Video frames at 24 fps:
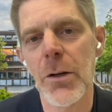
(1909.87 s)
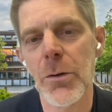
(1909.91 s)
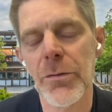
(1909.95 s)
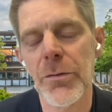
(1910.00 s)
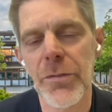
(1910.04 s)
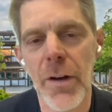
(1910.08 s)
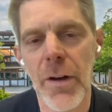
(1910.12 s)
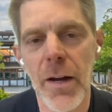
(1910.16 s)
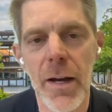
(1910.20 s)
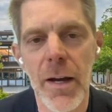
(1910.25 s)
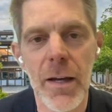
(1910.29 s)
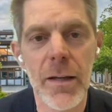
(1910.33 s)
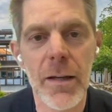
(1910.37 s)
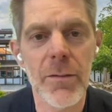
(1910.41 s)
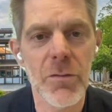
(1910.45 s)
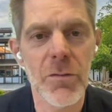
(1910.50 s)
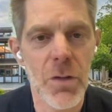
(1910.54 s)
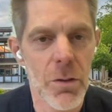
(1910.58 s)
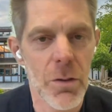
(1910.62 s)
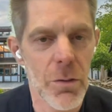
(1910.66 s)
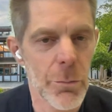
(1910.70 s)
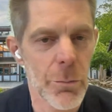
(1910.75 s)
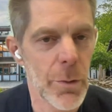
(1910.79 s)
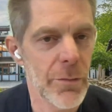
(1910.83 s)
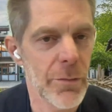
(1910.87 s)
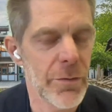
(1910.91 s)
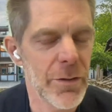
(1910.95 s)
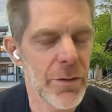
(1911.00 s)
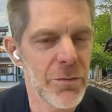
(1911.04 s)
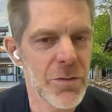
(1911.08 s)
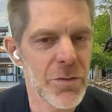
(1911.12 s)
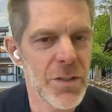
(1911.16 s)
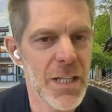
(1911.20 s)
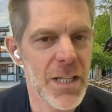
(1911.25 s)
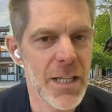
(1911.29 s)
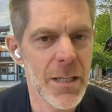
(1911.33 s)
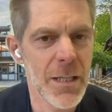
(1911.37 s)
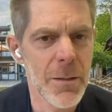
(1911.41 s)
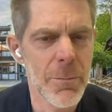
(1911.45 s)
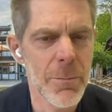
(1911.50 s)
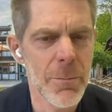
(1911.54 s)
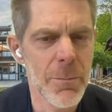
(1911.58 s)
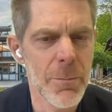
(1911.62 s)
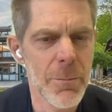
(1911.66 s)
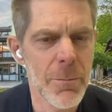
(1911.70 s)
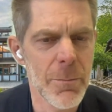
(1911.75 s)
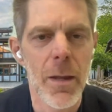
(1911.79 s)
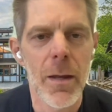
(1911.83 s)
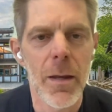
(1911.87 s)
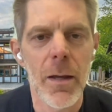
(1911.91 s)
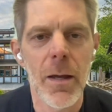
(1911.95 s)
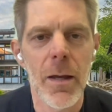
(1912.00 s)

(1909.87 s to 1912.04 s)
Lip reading: 9:05 to 3:15.